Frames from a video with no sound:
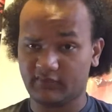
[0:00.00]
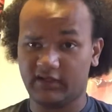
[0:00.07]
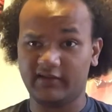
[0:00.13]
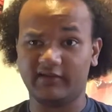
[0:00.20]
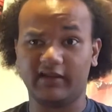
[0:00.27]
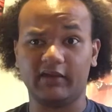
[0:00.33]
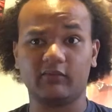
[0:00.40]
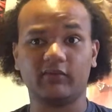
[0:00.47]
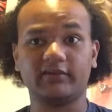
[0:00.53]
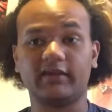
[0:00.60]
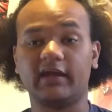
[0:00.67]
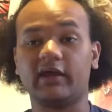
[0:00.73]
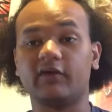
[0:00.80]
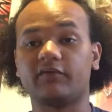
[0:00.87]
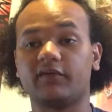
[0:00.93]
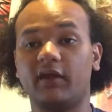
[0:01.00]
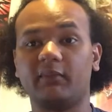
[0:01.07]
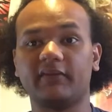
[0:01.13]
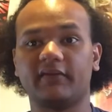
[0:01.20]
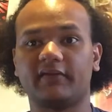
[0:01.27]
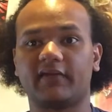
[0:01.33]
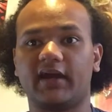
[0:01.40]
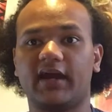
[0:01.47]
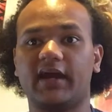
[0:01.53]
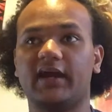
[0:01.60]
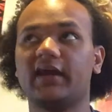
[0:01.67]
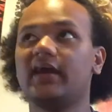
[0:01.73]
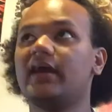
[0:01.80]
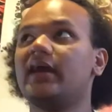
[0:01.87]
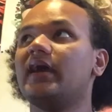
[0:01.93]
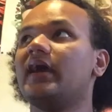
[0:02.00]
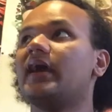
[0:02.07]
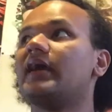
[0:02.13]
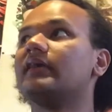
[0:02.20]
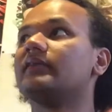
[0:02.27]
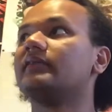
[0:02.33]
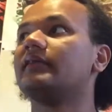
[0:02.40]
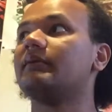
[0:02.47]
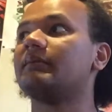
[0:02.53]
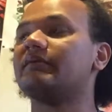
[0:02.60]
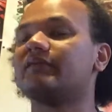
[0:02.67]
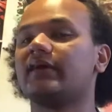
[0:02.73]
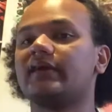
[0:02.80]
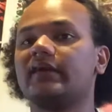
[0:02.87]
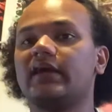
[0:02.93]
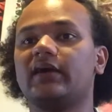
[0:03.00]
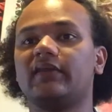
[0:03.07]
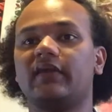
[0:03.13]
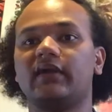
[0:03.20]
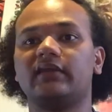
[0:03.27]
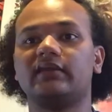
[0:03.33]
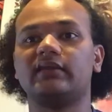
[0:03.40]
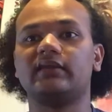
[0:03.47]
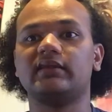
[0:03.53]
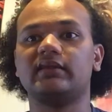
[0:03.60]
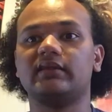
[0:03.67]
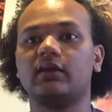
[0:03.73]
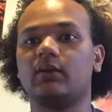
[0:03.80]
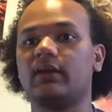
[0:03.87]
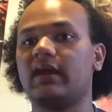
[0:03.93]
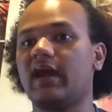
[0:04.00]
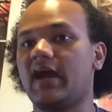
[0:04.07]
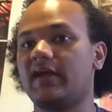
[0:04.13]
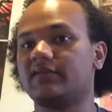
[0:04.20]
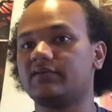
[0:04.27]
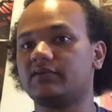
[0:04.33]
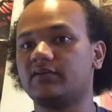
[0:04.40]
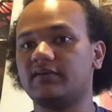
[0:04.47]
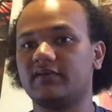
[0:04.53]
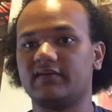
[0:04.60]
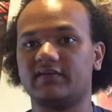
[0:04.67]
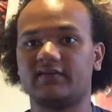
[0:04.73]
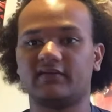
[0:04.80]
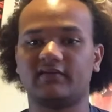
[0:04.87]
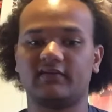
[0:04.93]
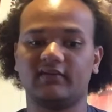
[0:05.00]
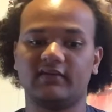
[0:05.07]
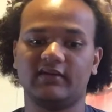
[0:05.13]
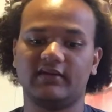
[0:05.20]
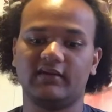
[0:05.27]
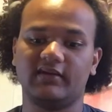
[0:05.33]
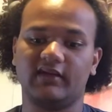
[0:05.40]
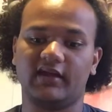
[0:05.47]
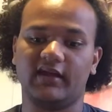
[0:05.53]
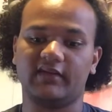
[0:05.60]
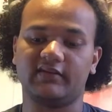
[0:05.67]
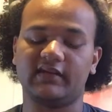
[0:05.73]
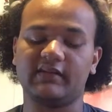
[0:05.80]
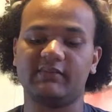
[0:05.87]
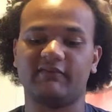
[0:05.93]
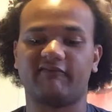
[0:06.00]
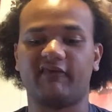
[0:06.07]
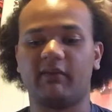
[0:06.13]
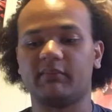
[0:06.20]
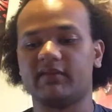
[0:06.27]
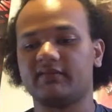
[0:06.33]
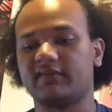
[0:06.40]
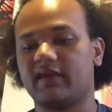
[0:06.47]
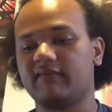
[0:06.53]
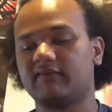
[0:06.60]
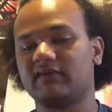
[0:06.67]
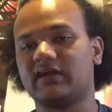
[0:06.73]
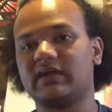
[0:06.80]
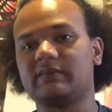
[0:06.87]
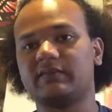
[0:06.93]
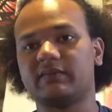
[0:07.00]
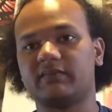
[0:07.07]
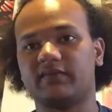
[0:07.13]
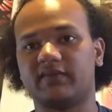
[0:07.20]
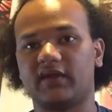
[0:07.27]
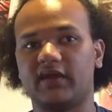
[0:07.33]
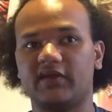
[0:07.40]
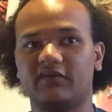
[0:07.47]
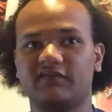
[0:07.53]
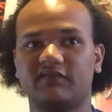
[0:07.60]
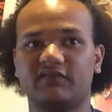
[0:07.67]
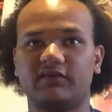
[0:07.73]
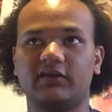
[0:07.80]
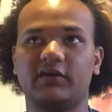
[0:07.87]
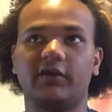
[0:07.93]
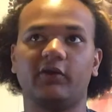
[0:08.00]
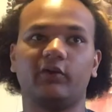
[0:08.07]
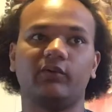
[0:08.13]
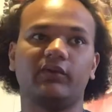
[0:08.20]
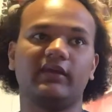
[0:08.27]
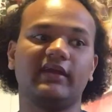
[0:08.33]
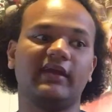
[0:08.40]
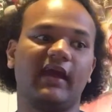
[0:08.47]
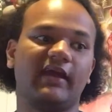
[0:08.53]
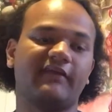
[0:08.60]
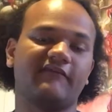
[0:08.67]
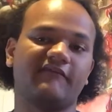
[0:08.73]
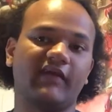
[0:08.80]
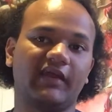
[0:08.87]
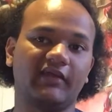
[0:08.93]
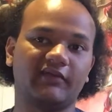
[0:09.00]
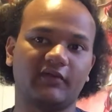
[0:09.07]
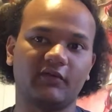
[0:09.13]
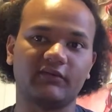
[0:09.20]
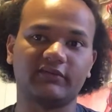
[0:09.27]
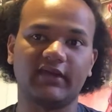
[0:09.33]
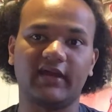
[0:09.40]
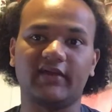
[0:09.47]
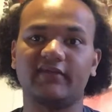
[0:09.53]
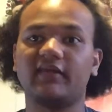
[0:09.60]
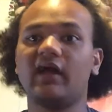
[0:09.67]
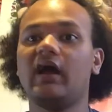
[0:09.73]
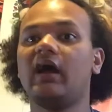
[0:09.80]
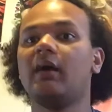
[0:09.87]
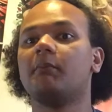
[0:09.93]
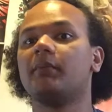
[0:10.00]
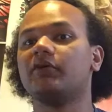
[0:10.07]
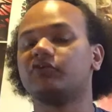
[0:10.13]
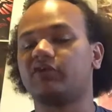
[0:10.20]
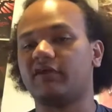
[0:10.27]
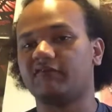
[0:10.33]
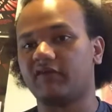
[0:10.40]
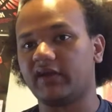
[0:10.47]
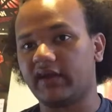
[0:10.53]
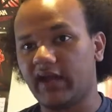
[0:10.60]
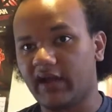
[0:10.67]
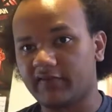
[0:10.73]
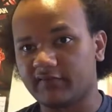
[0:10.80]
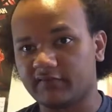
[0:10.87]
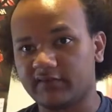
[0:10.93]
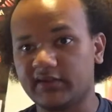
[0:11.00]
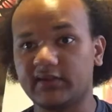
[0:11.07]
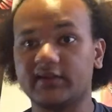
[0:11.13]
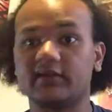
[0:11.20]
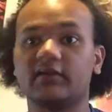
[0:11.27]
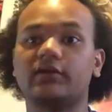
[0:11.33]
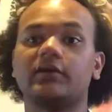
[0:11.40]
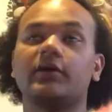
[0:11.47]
Like, what the hell is up with this guy? And then we find out that he had to do this to keep his family safe and keep him safe. He had to fake his own death, much like Frank Castle did.